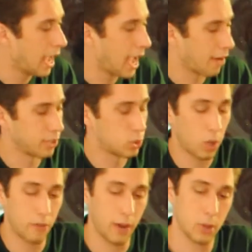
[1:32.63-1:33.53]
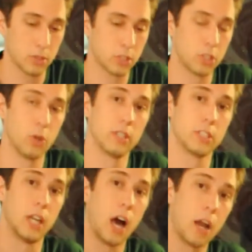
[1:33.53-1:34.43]
Every 12 hours or so there's
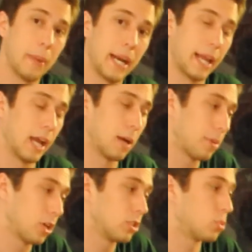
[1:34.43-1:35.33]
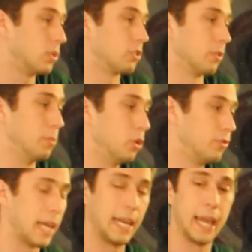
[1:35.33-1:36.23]
an automatic air purge which removes
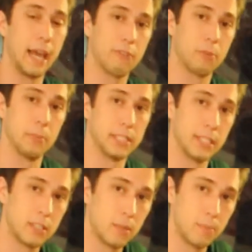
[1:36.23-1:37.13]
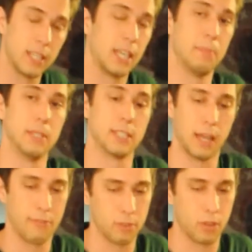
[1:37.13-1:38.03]
any air from the system to keep the
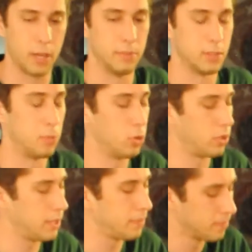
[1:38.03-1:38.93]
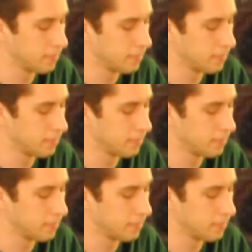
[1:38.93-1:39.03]
siphon running smoothly.